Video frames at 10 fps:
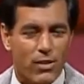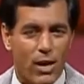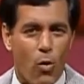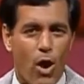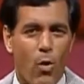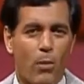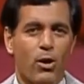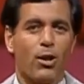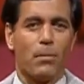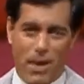see if they can walk
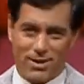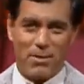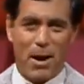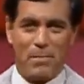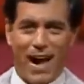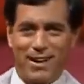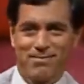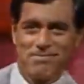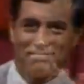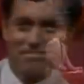away with all the bucks. Come on
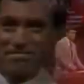back.